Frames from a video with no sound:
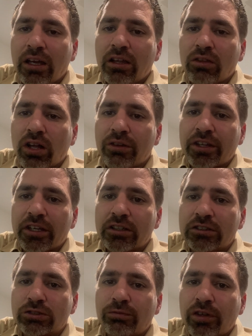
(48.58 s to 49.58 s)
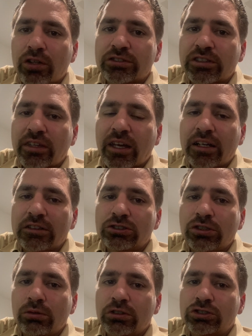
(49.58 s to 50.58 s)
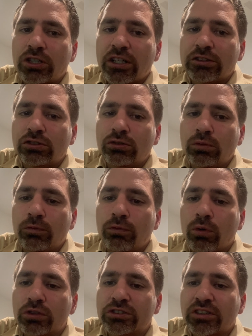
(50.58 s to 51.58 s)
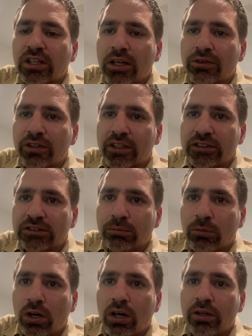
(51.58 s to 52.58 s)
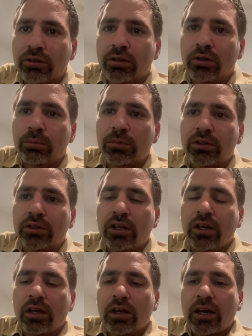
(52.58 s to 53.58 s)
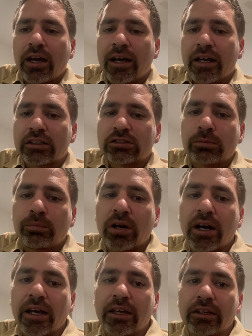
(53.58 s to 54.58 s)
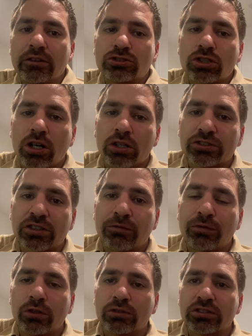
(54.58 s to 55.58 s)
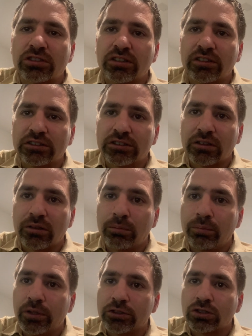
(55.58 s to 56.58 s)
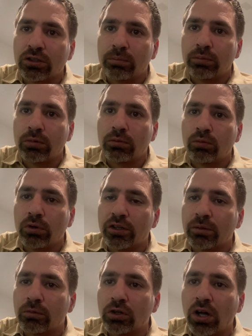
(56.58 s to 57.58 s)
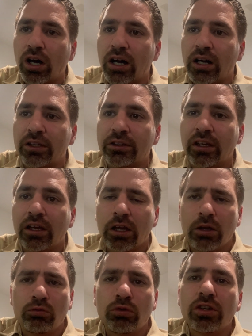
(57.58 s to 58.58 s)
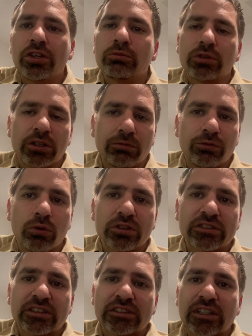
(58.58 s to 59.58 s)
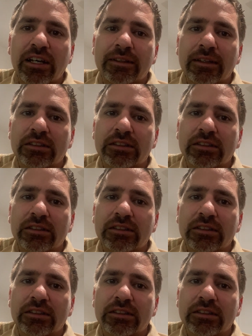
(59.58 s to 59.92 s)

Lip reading: a lot of the English felt that she would try to force Catholicism on them, and acts by Charles I and his Bishop William Laud really reinforced this idea